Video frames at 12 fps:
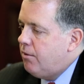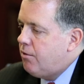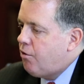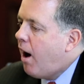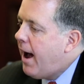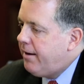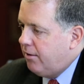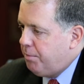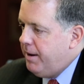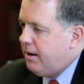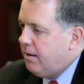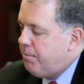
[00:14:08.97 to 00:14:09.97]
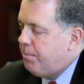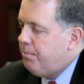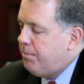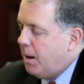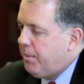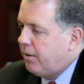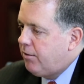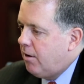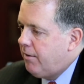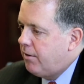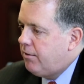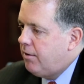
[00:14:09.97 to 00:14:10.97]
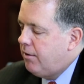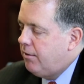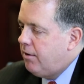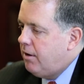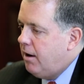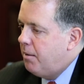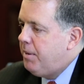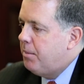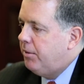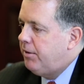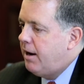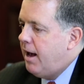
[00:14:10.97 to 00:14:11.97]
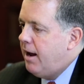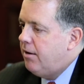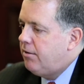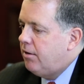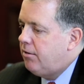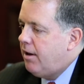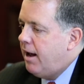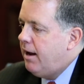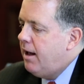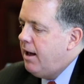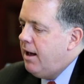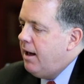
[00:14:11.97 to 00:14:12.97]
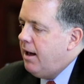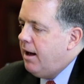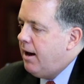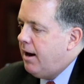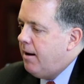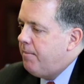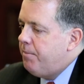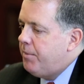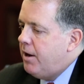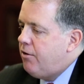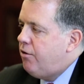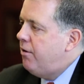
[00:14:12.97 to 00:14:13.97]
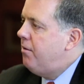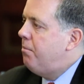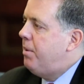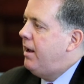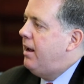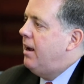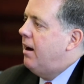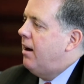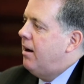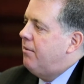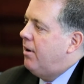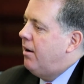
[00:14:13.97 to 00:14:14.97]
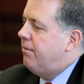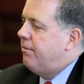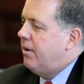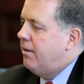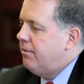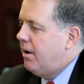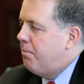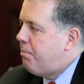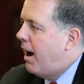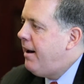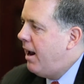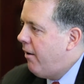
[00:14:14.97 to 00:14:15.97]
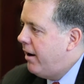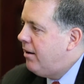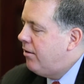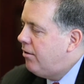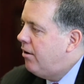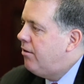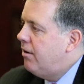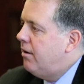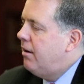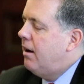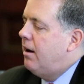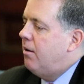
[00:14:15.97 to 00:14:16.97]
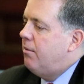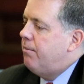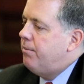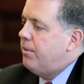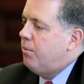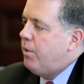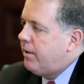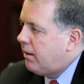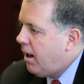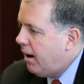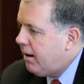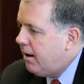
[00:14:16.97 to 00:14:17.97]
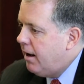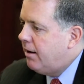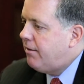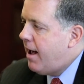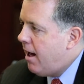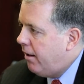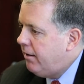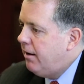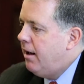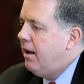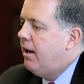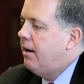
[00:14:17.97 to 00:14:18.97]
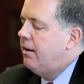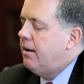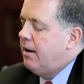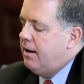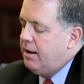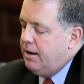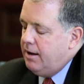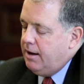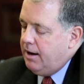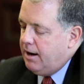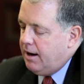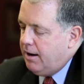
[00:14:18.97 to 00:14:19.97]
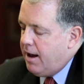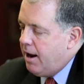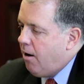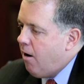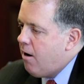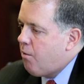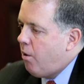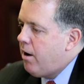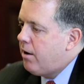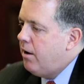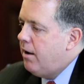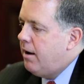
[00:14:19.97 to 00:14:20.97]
try to speak at public service to young people today is to say it shouldn't be a binary decision. With luck and talent and hard work,